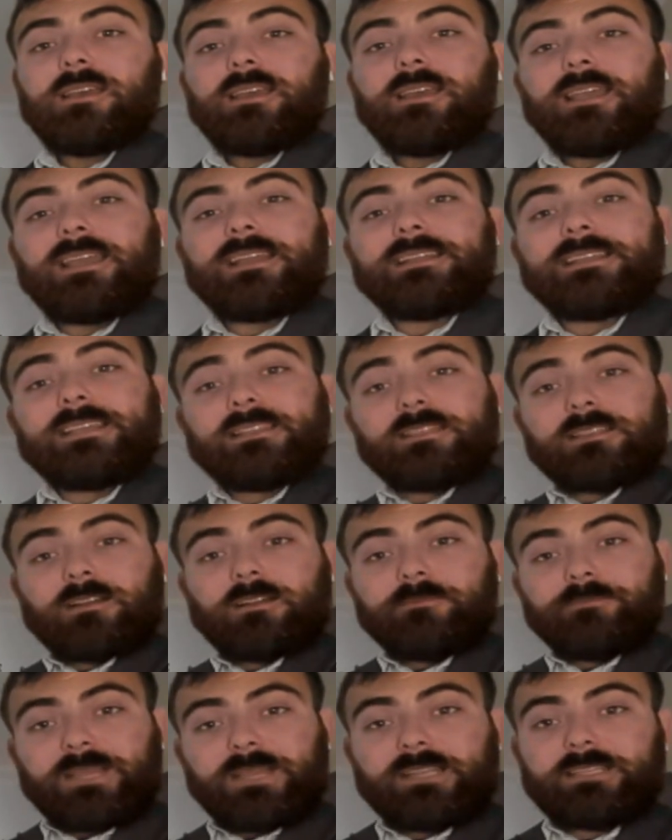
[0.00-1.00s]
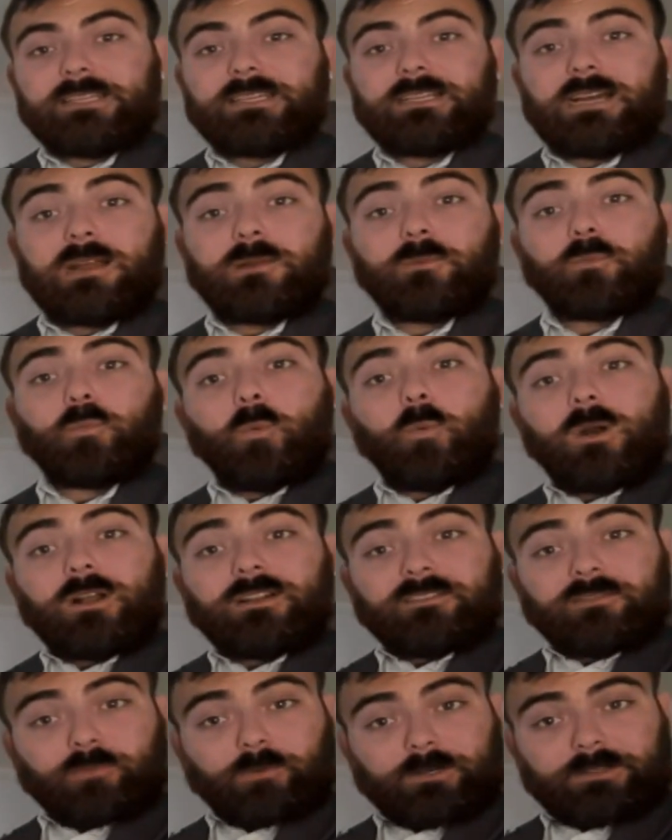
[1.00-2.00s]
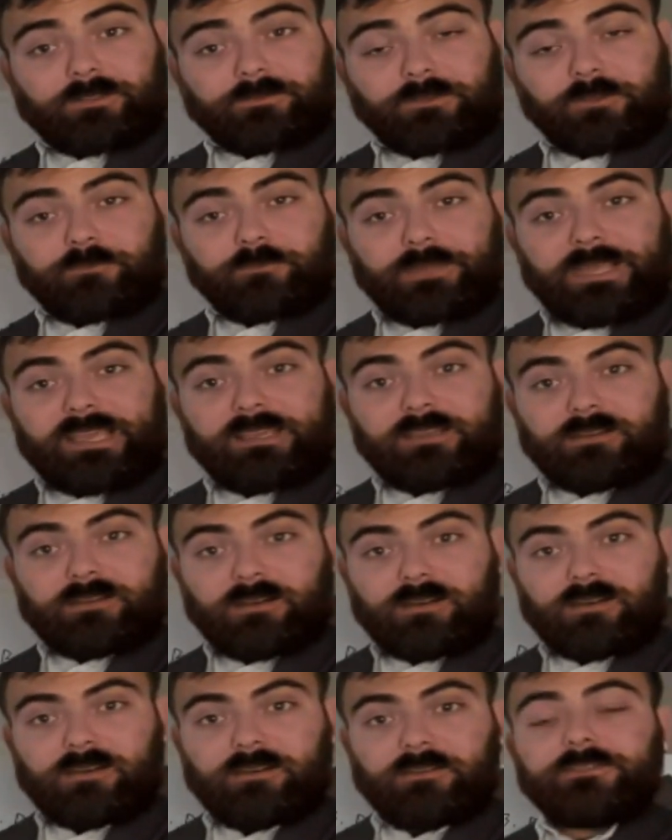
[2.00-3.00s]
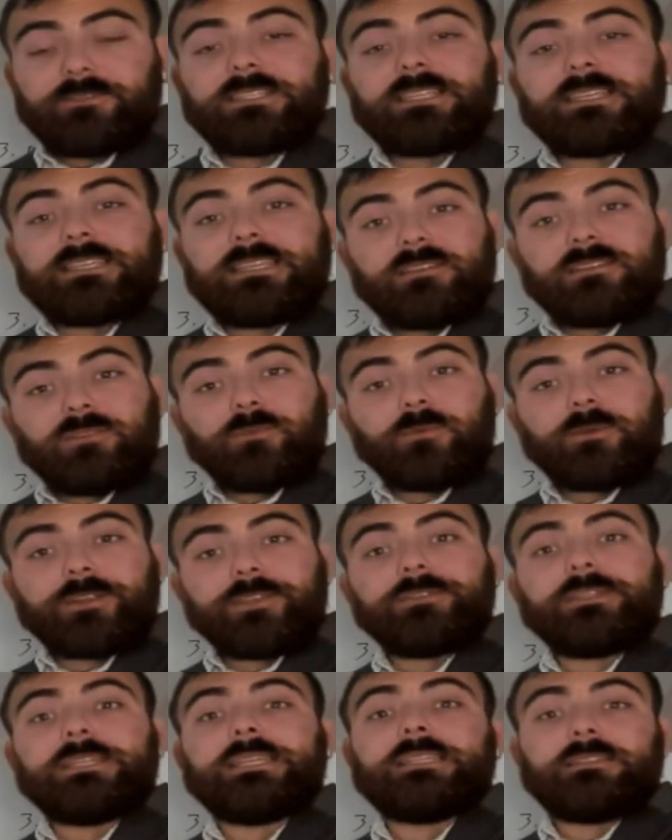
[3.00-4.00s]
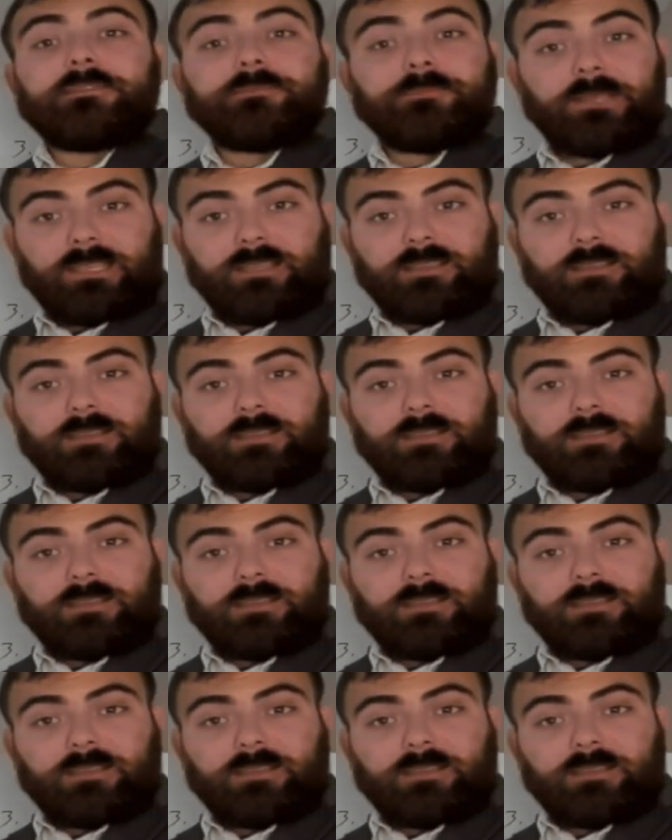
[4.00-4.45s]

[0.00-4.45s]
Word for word: and get their opinion on what's worth you paying off to get to where you need to be.